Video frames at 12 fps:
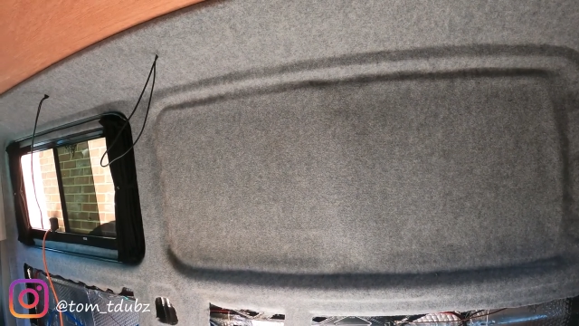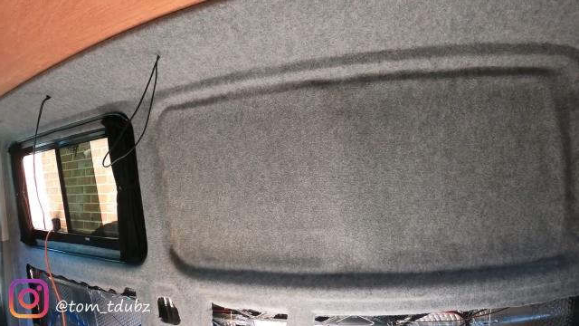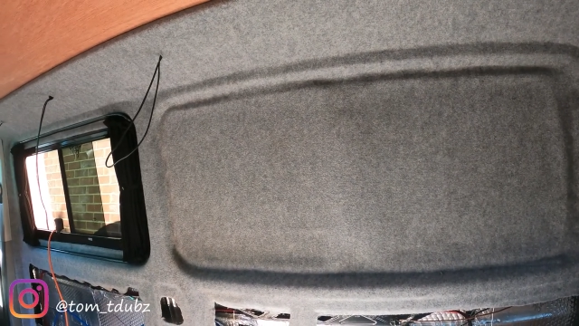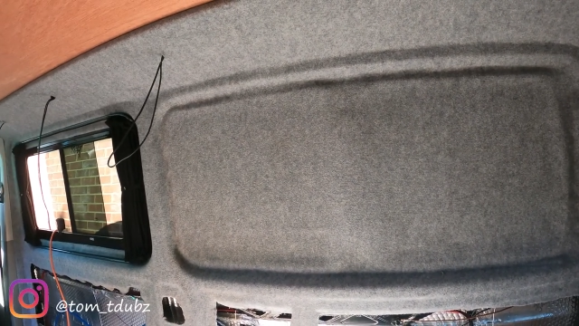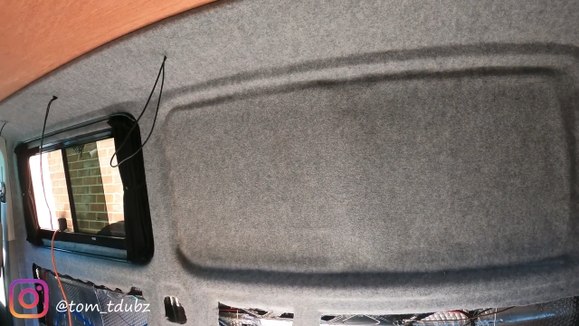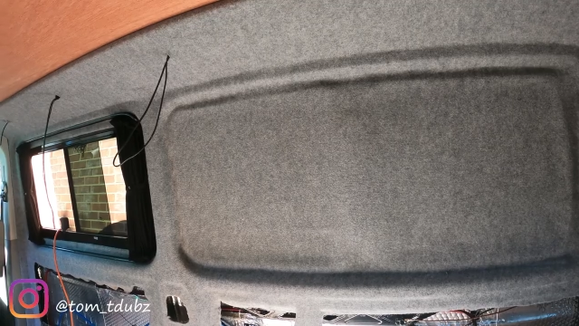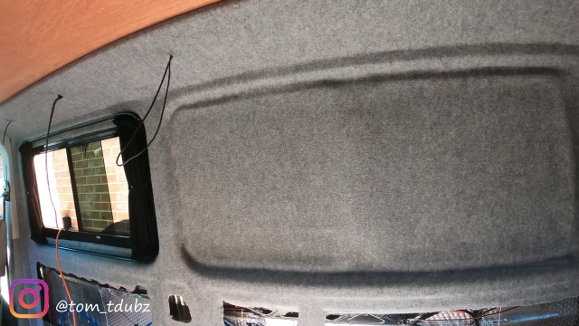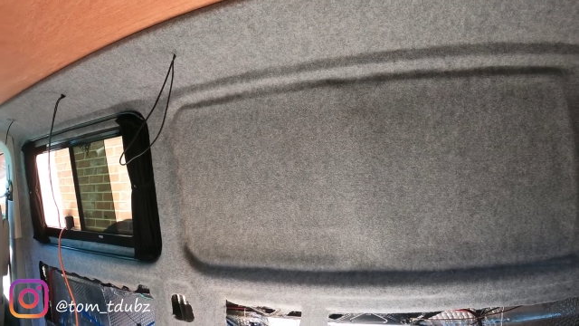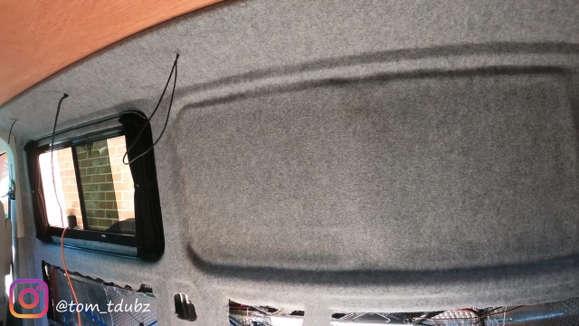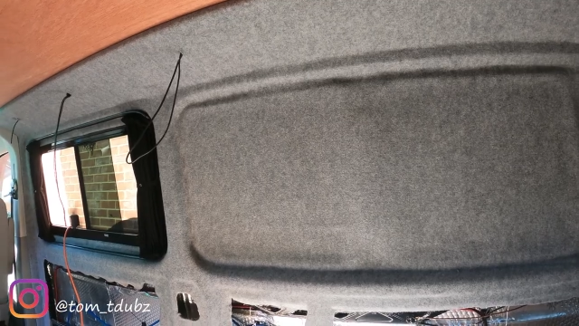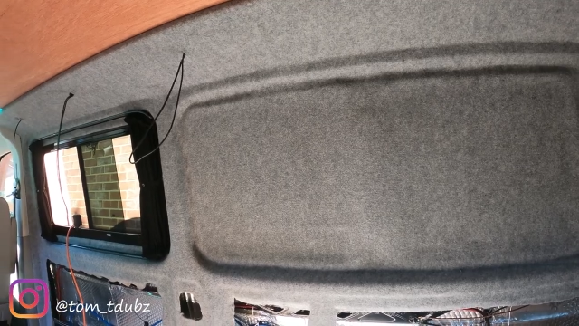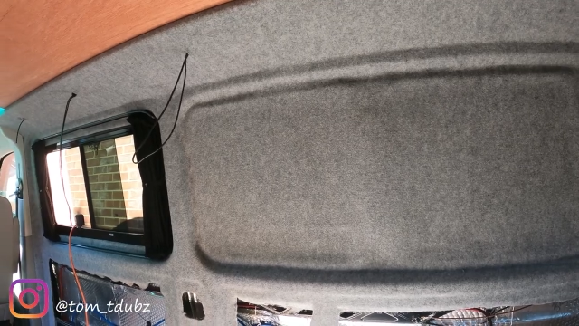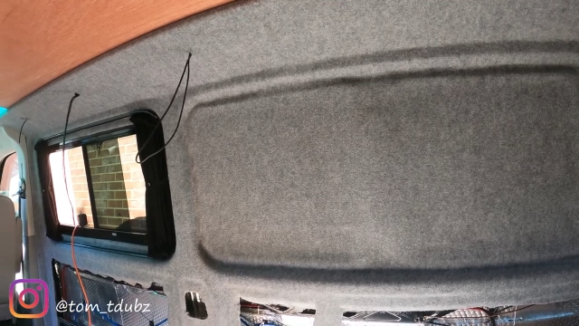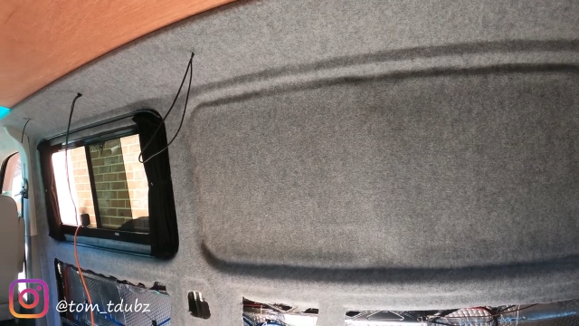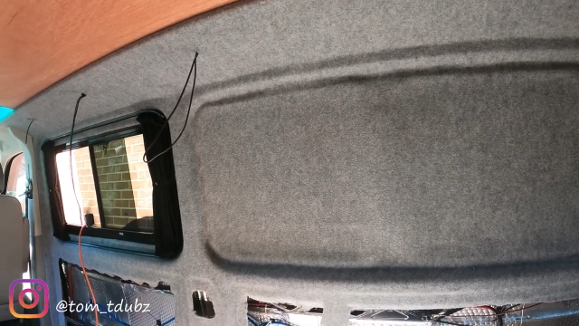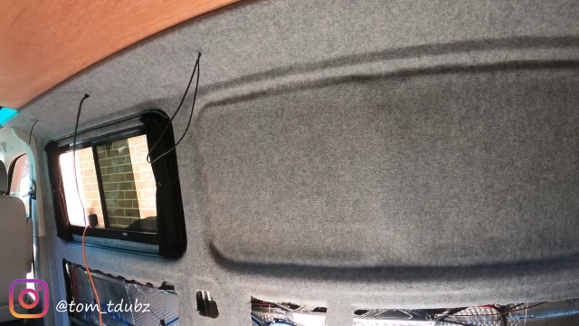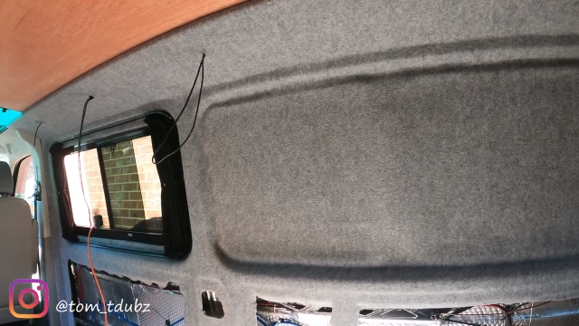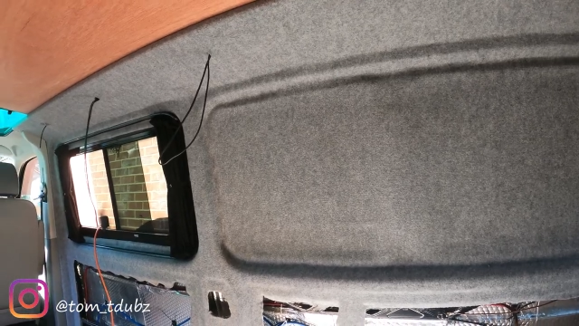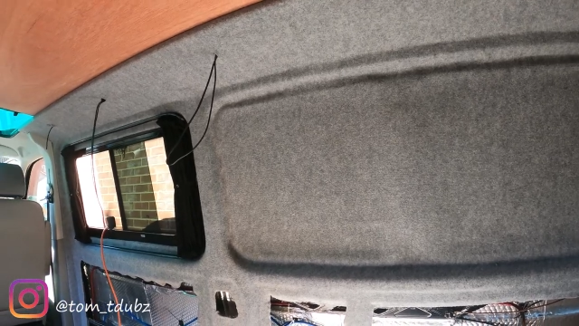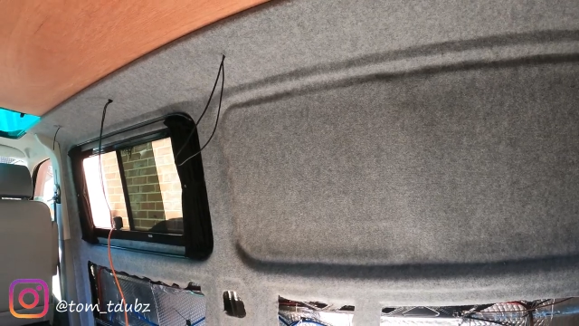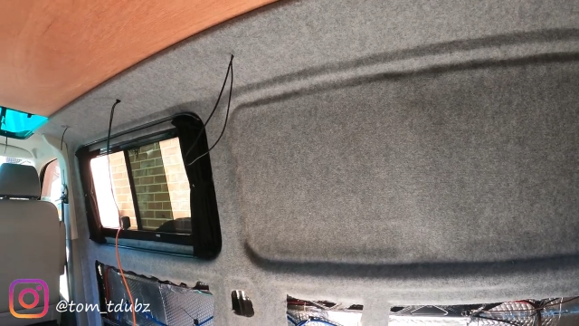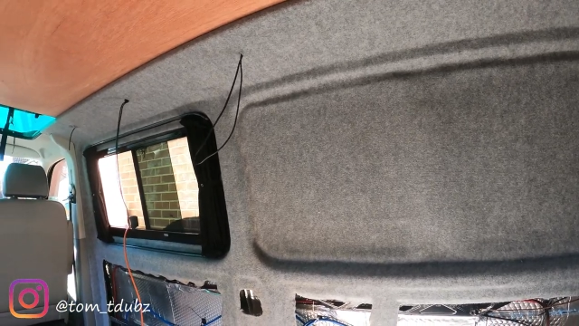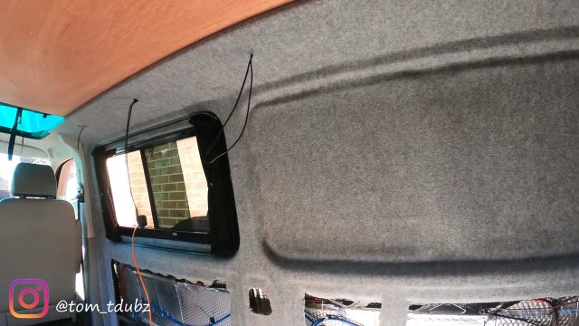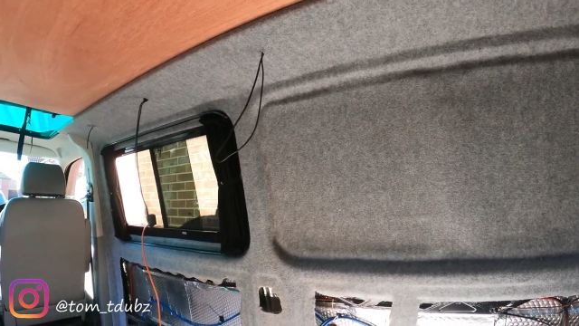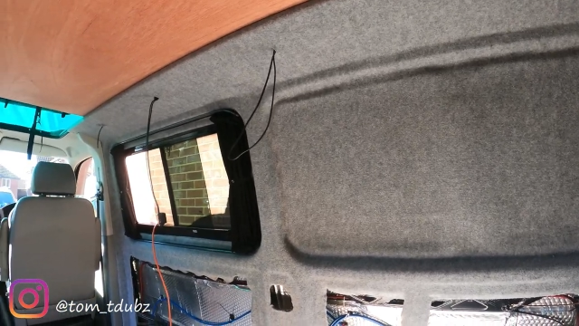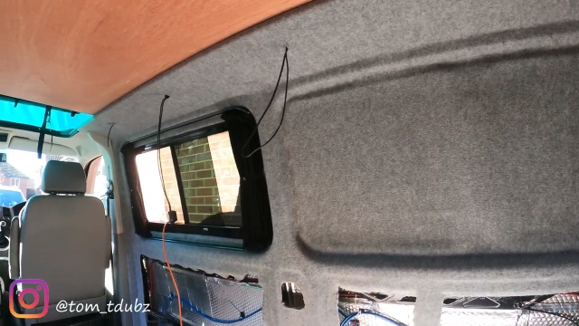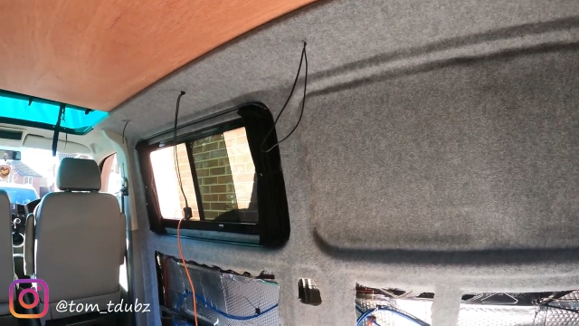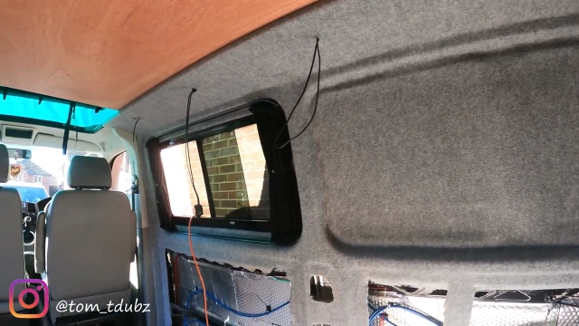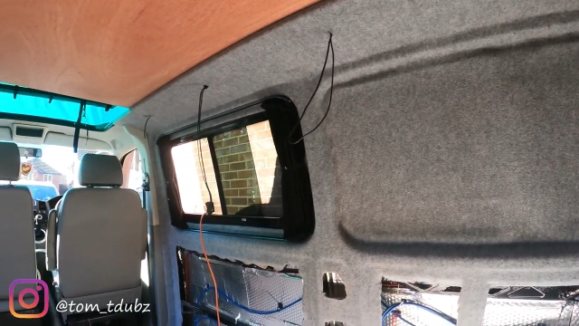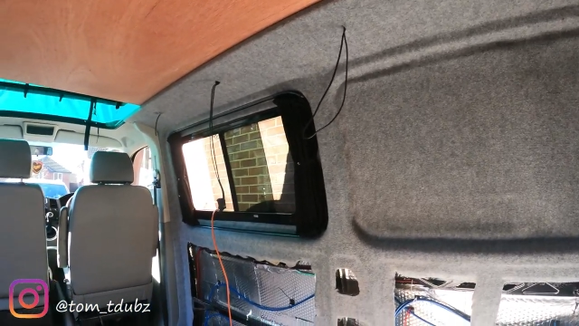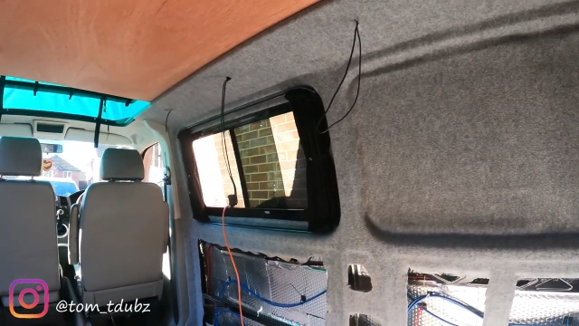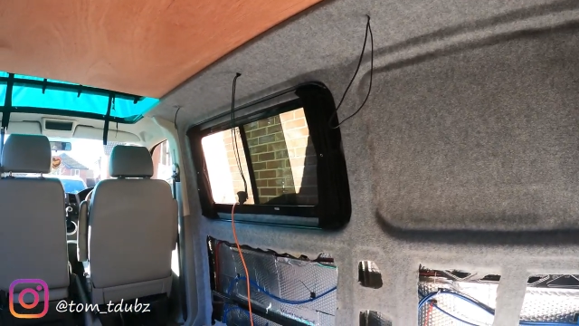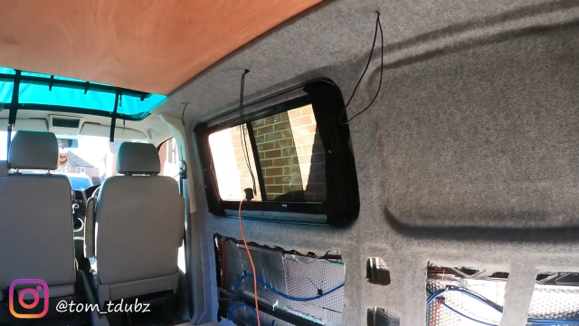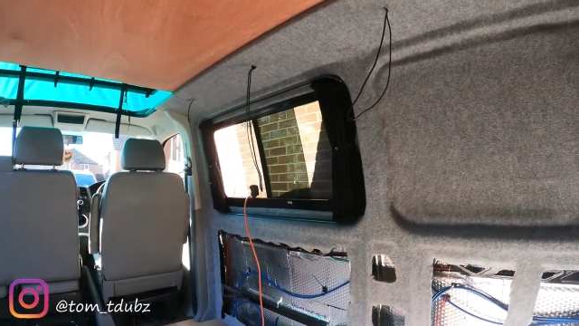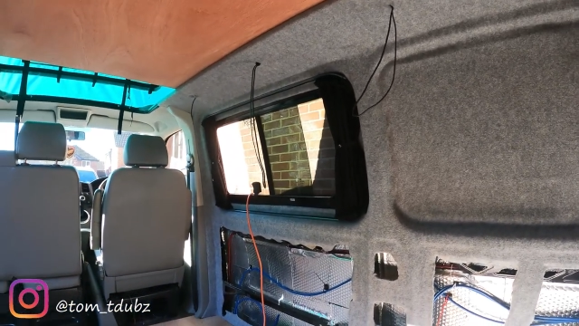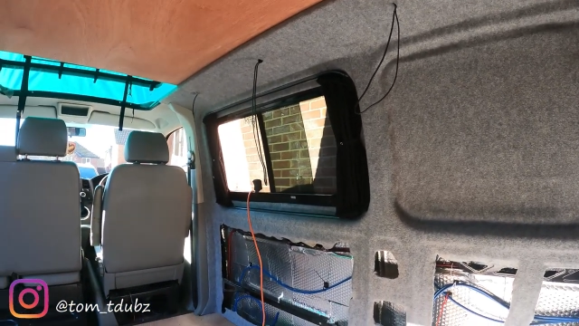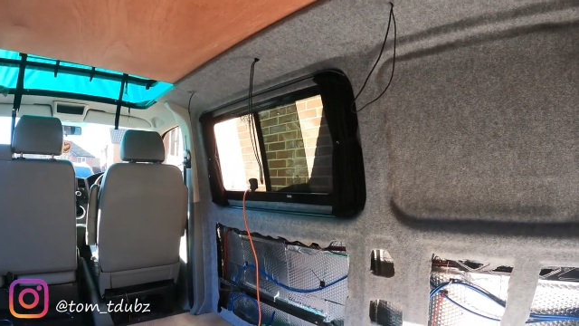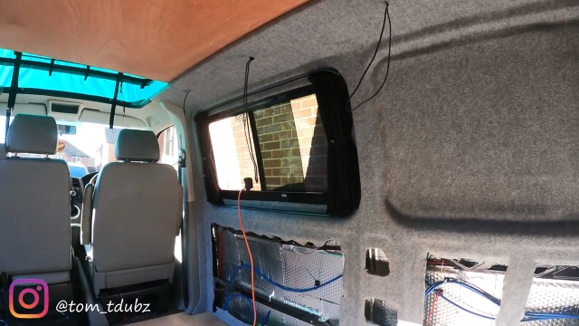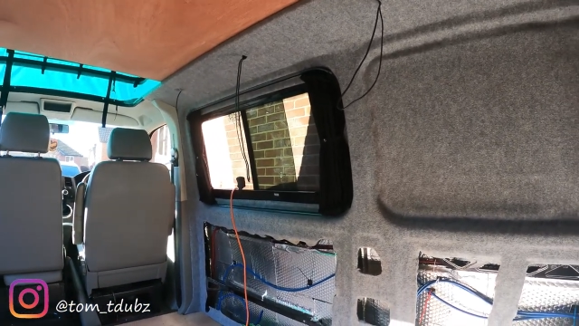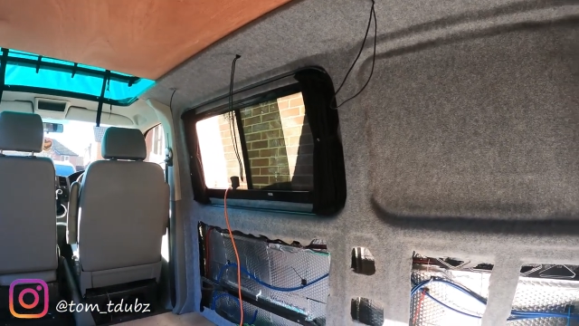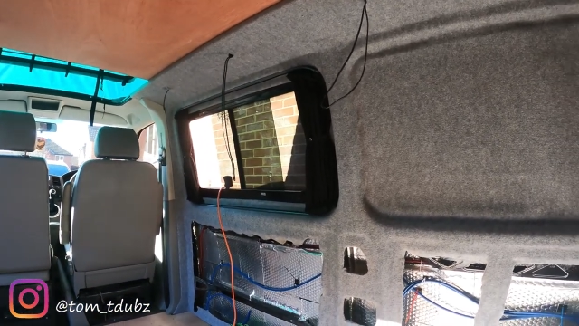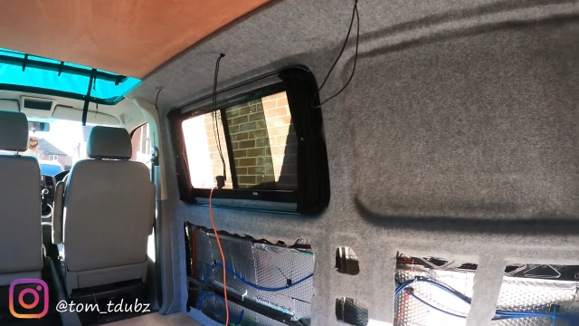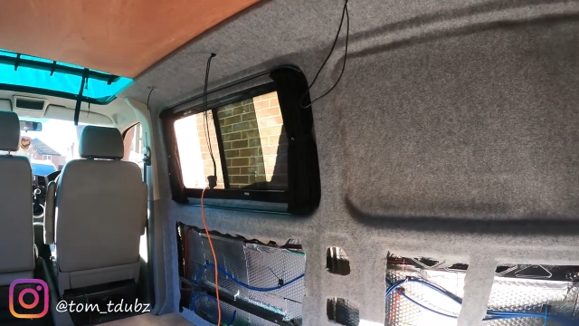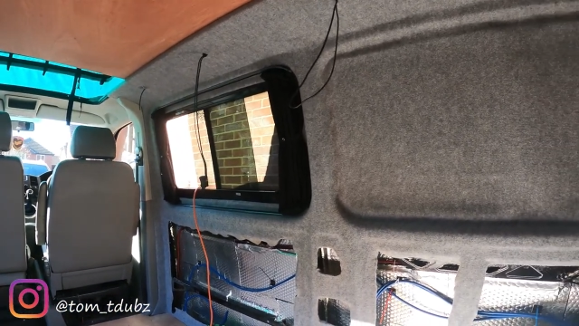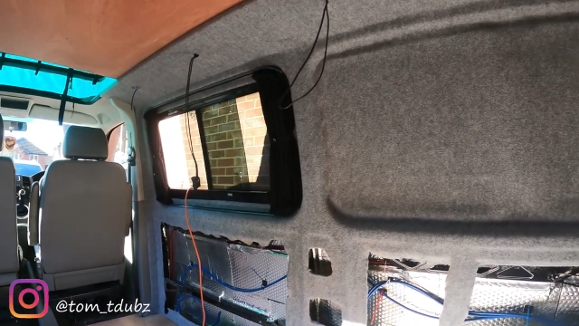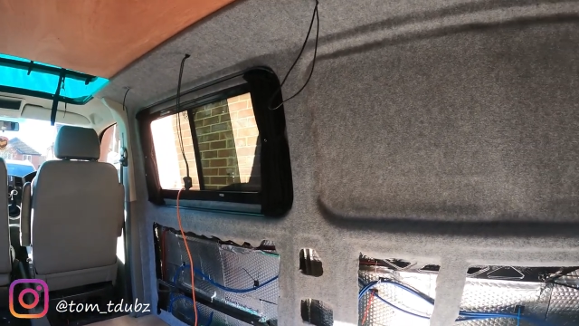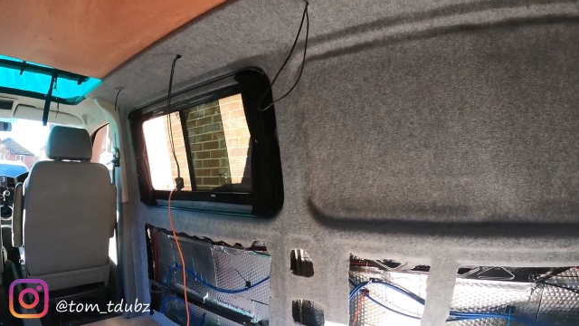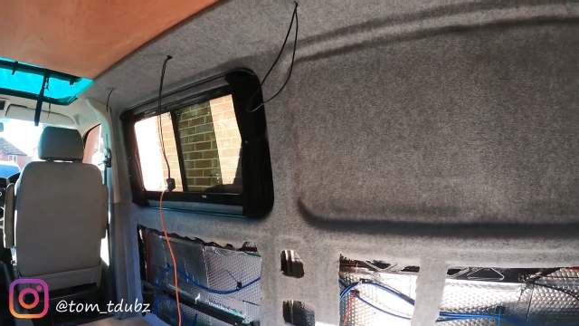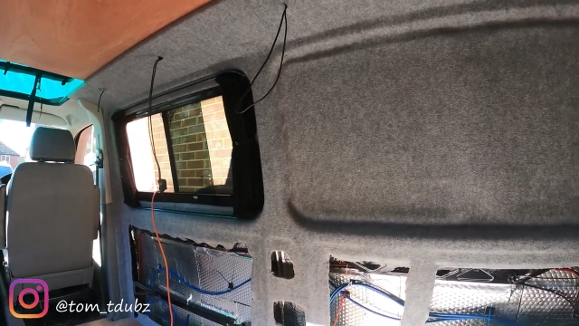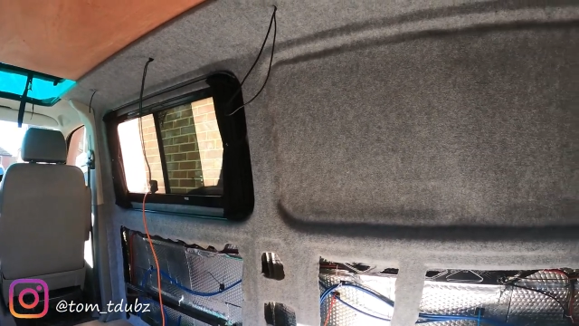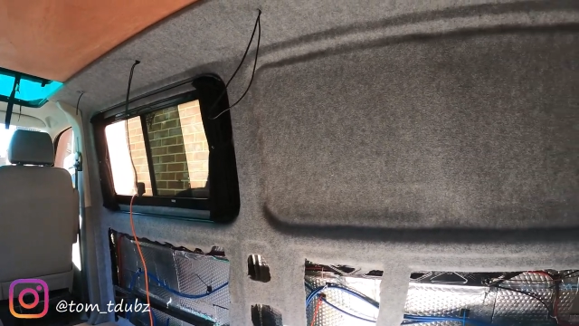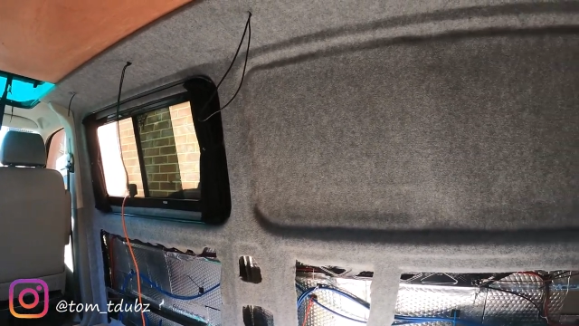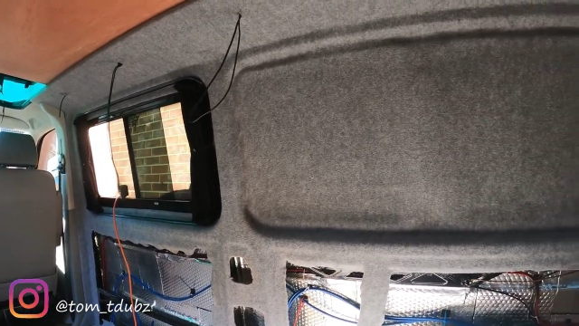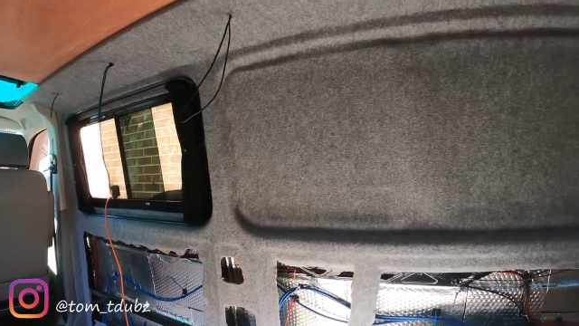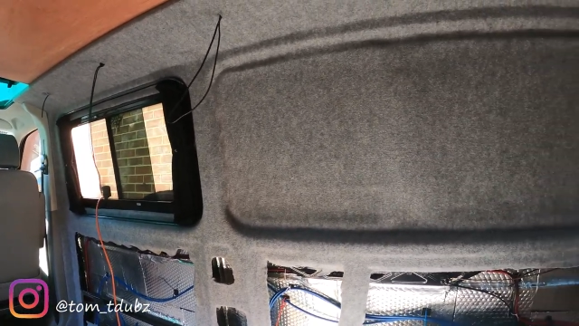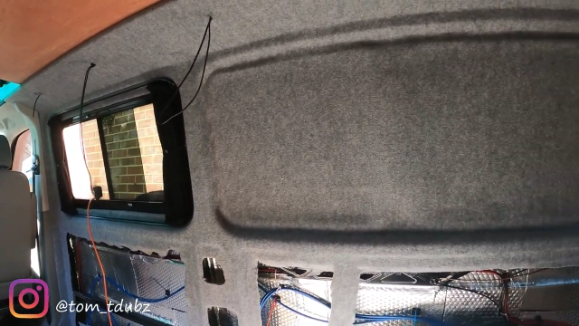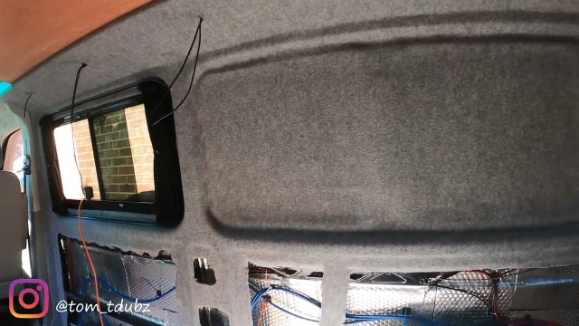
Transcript: [unreadable: no face in view]